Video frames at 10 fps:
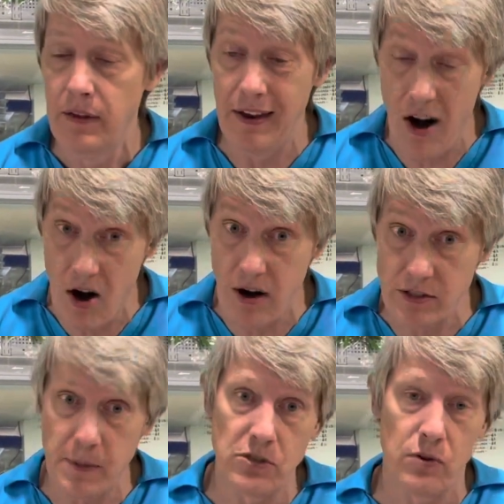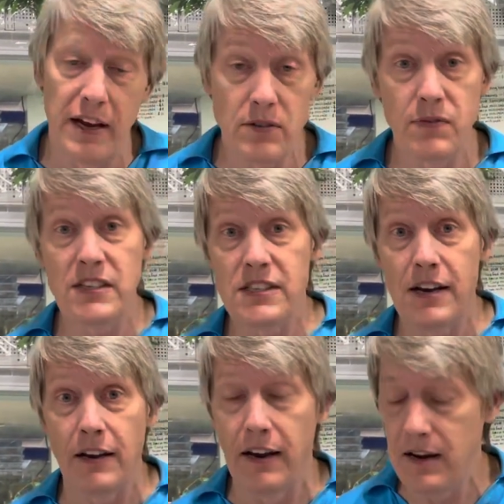They are on special as of this
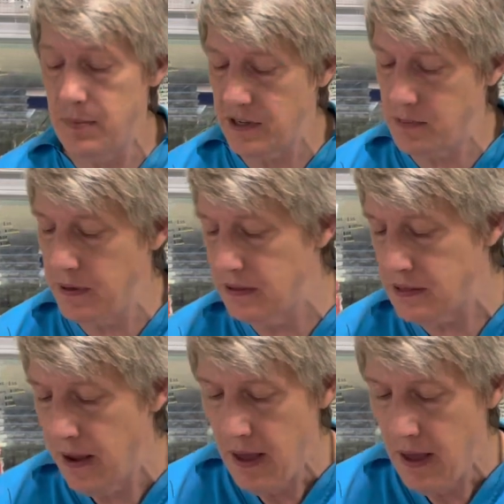second, 80 bucks a piece.